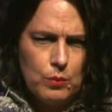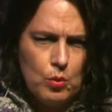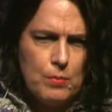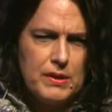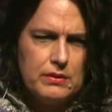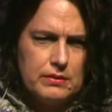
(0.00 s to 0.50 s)
a
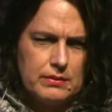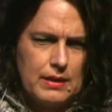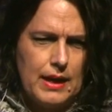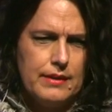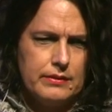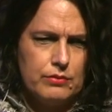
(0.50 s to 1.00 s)
woman's
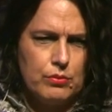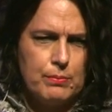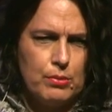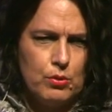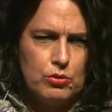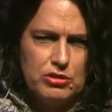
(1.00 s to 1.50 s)
case is
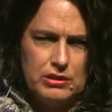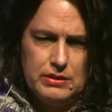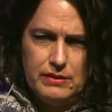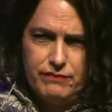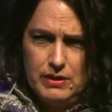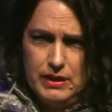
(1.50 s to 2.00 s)
reported
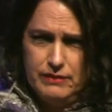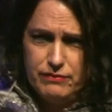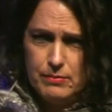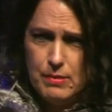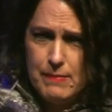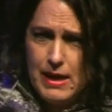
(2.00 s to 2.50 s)
differently
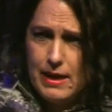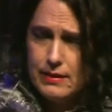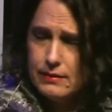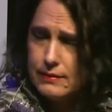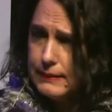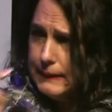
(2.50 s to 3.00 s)
from a
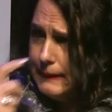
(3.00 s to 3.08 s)
man's.